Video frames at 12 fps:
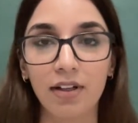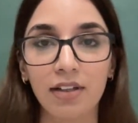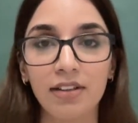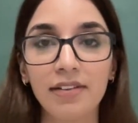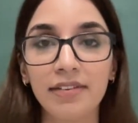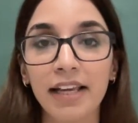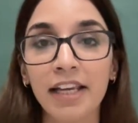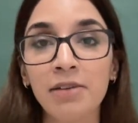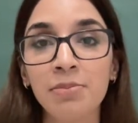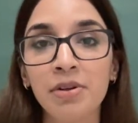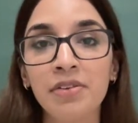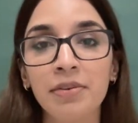The
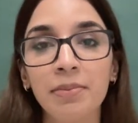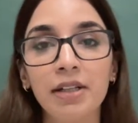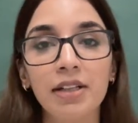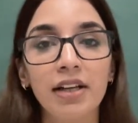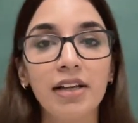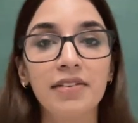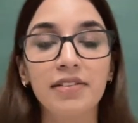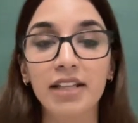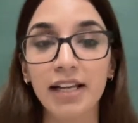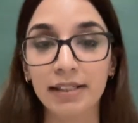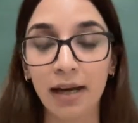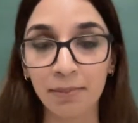second principle is
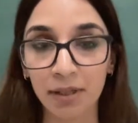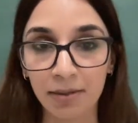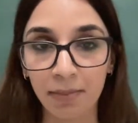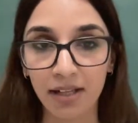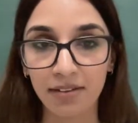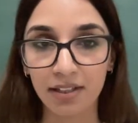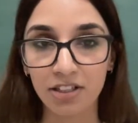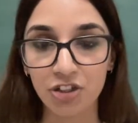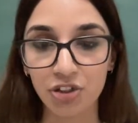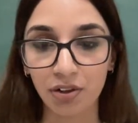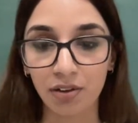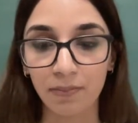data
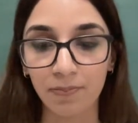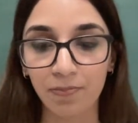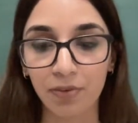minimization.